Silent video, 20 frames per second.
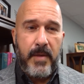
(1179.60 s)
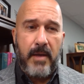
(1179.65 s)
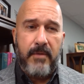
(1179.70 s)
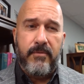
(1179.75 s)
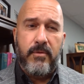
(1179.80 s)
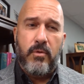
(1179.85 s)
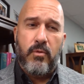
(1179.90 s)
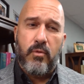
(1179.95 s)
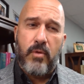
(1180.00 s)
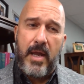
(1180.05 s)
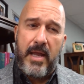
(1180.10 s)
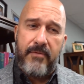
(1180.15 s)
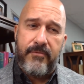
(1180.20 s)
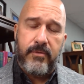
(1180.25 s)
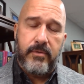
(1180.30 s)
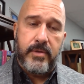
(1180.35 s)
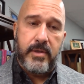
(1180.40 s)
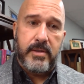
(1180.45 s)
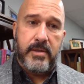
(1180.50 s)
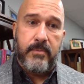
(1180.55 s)
of
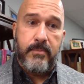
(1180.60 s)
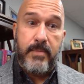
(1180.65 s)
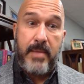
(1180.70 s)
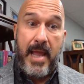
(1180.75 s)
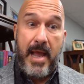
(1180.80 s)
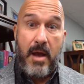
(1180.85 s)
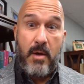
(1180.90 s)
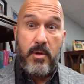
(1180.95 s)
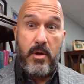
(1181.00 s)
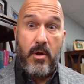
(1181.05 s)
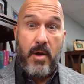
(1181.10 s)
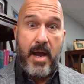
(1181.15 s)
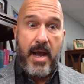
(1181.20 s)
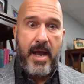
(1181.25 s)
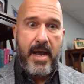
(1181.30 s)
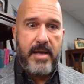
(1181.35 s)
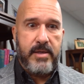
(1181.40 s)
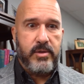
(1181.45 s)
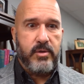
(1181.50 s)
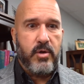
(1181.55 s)
gratefulness of now your
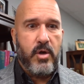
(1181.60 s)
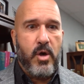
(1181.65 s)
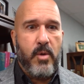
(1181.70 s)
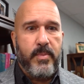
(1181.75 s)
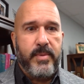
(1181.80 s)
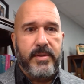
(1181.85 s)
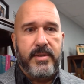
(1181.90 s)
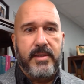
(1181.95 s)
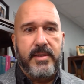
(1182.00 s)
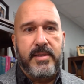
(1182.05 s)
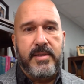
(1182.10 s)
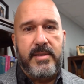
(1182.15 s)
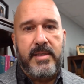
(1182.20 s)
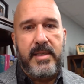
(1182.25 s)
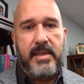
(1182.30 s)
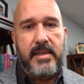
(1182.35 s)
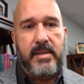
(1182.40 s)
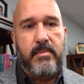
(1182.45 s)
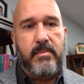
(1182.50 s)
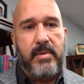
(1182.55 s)
eyes are open to
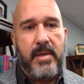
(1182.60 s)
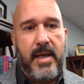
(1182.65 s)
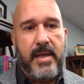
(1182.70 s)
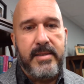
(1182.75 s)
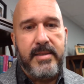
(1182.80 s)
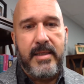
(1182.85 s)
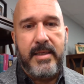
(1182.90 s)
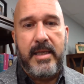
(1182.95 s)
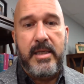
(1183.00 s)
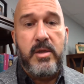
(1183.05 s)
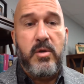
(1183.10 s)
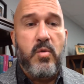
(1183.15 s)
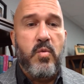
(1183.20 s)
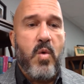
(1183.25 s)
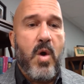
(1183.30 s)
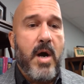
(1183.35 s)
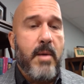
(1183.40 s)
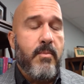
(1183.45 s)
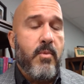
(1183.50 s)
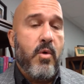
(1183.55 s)
see the blessing you
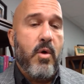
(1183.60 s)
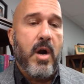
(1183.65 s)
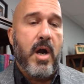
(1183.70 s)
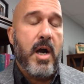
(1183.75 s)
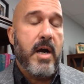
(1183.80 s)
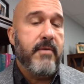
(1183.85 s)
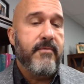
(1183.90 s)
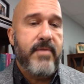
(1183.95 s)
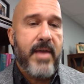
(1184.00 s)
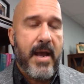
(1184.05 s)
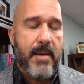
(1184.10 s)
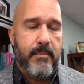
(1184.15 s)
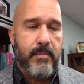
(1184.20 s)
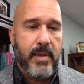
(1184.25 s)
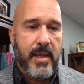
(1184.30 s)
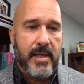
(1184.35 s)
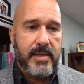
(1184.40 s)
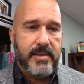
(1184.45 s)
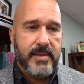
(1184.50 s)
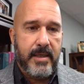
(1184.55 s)
want more of that
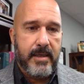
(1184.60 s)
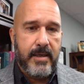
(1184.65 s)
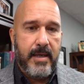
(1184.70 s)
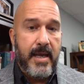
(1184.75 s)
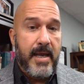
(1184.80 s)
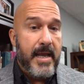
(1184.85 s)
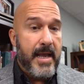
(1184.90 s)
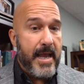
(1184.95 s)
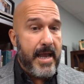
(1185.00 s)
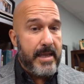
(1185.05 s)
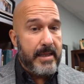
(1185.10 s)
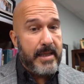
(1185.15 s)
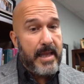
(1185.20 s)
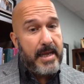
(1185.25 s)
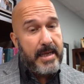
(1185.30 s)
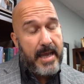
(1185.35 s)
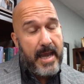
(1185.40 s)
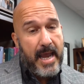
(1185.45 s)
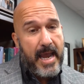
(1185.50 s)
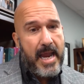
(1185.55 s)
blessing and
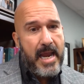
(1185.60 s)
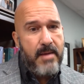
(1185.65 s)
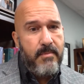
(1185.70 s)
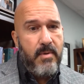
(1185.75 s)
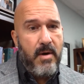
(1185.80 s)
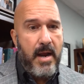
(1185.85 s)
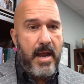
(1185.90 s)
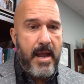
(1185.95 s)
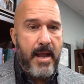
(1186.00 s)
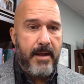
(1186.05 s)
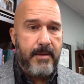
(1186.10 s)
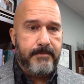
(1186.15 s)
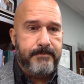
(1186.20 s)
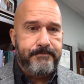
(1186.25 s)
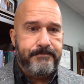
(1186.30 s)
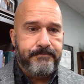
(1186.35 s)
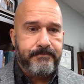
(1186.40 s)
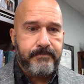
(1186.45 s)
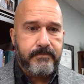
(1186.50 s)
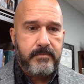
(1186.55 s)
like abraham
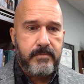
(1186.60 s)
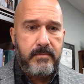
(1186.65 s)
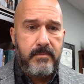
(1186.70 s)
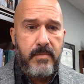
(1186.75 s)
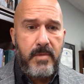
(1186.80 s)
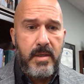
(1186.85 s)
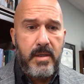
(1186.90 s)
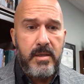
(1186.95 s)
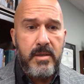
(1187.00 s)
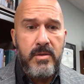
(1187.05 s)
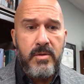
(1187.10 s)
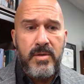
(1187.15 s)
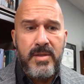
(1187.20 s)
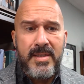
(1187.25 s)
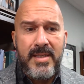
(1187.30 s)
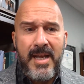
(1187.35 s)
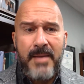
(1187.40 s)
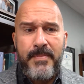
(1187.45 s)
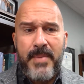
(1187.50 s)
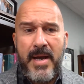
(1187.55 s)
you
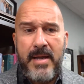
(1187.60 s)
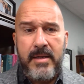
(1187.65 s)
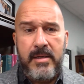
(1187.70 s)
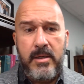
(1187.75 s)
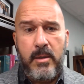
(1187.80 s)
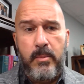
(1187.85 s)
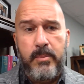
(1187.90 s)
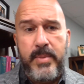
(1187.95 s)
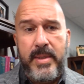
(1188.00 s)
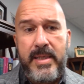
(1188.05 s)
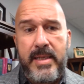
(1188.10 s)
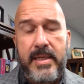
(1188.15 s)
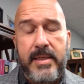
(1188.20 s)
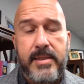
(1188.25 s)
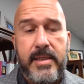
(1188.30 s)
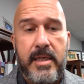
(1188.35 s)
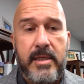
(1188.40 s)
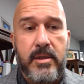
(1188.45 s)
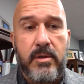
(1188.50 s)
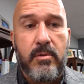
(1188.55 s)
step out in
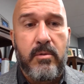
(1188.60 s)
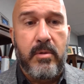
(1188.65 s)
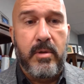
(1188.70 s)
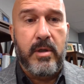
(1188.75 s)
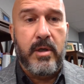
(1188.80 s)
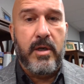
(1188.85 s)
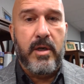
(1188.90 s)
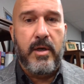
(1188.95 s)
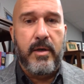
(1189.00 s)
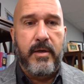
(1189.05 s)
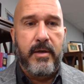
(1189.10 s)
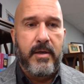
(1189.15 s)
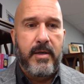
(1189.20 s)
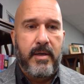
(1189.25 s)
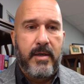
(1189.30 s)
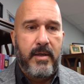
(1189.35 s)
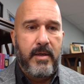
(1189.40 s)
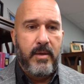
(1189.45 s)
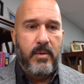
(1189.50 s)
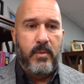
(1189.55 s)
obedience and you learn
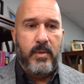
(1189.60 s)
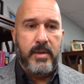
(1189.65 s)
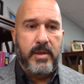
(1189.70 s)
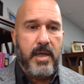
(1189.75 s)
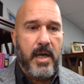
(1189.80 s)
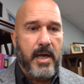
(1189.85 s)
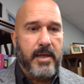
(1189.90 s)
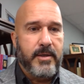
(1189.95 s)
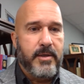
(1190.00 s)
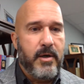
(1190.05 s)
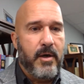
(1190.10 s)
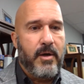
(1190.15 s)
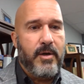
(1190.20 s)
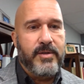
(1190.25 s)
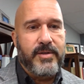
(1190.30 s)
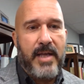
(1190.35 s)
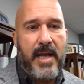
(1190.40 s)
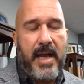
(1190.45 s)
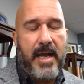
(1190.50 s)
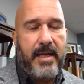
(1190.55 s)
when god
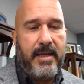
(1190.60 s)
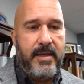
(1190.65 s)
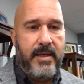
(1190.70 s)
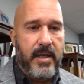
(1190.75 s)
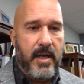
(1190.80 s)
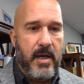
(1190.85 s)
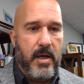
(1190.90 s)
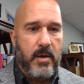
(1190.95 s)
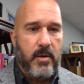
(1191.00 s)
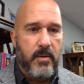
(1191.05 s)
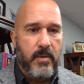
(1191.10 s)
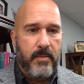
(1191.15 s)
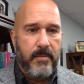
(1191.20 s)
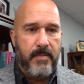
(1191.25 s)
calls i go